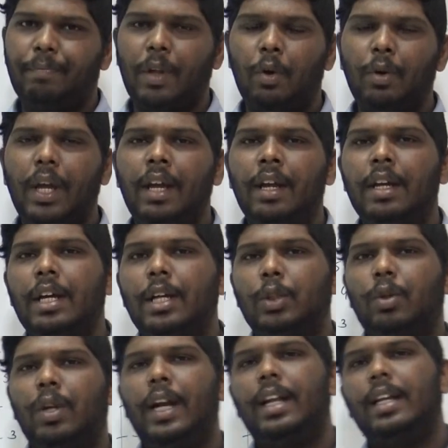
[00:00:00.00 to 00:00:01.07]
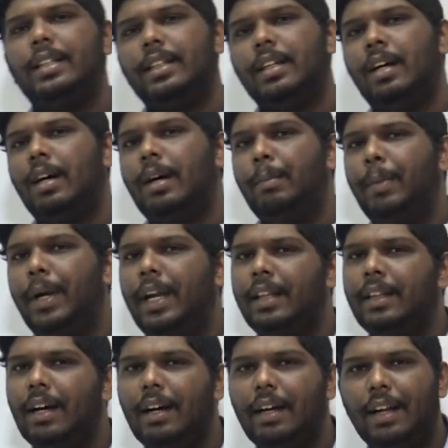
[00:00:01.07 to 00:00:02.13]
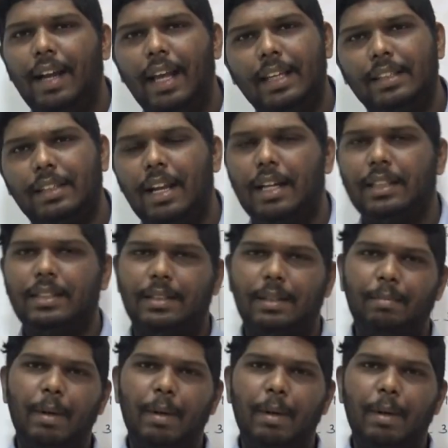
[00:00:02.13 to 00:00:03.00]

Okay, so let us meet in the next class.